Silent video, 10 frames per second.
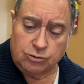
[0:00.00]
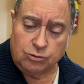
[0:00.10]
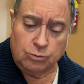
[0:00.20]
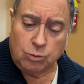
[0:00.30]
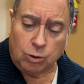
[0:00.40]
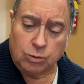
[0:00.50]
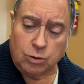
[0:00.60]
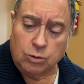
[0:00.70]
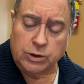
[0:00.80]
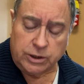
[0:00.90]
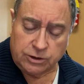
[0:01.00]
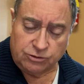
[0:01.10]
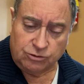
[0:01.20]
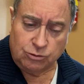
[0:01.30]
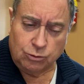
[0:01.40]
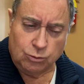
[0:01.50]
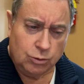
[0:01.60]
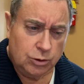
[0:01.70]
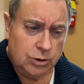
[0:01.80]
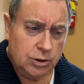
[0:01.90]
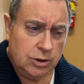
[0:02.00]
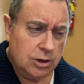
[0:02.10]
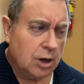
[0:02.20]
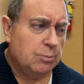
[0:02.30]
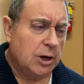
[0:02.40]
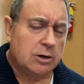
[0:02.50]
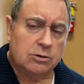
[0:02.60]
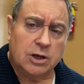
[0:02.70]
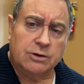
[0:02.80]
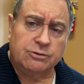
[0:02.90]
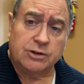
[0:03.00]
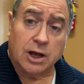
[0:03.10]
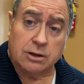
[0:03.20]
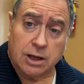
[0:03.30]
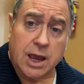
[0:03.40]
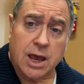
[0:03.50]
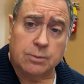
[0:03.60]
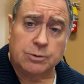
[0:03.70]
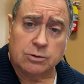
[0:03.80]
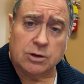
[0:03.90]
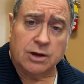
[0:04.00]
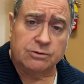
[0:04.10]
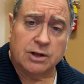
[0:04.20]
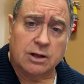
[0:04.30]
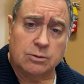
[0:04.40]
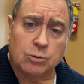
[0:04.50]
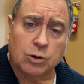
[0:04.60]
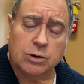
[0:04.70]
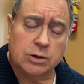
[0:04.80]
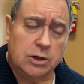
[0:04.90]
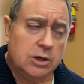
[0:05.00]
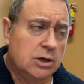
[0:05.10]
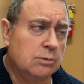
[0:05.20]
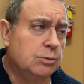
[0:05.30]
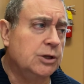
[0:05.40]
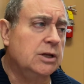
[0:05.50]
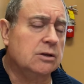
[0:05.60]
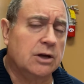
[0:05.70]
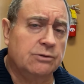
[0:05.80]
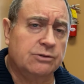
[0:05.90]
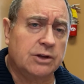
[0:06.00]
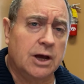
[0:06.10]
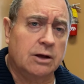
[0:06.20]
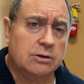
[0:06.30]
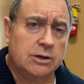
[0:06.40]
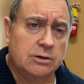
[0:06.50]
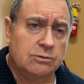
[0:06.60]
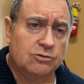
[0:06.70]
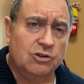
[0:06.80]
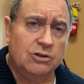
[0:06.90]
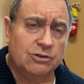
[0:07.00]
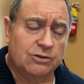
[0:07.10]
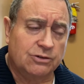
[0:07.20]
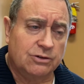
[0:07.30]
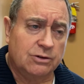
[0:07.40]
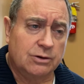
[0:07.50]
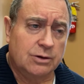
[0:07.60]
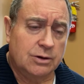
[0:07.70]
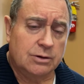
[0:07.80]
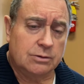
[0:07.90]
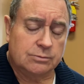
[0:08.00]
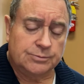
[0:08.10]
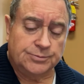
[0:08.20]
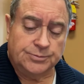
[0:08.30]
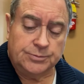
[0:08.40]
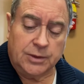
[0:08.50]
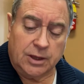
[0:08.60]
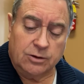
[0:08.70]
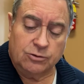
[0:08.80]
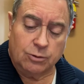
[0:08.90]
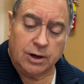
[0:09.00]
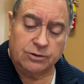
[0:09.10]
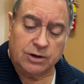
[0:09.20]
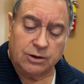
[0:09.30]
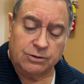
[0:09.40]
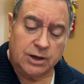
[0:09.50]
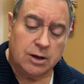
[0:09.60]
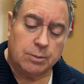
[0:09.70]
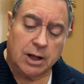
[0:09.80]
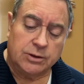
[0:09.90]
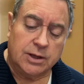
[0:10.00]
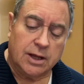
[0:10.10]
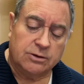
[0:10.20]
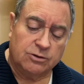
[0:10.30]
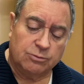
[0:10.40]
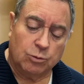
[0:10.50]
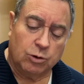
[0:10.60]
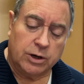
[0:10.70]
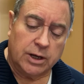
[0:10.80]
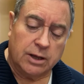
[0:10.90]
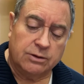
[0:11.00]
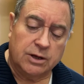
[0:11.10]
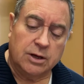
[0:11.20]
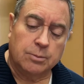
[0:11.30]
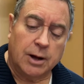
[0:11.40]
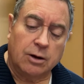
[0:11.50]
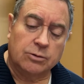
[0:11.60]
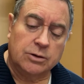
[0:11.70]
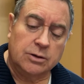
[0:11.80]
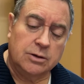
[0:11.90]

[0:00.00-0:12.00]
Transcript: more holiness, to a better lifestyle, a happier lifestyle, a more complete lifestyle in Jesus. So as I think about that this morning, I think about